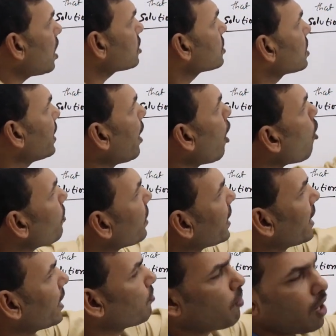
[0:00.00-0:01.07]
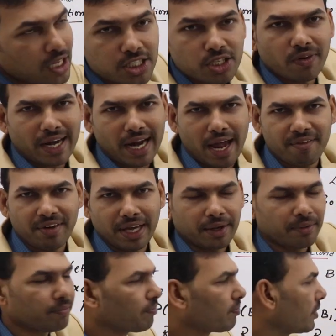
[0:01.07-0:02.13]
3, how many red balls you are
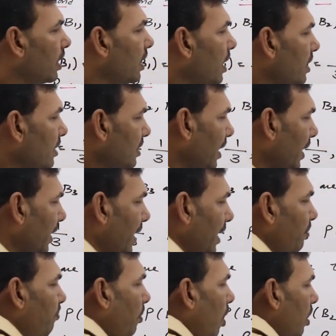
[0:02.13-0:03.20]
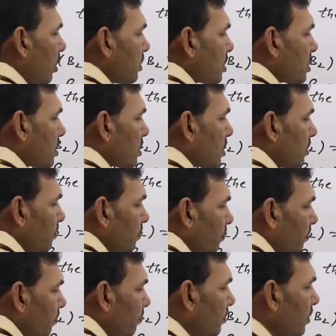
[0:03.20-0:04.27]
having? 3 red balls.
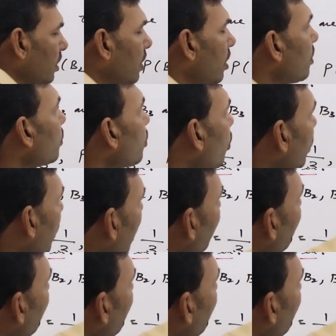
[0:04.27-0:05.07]
Total number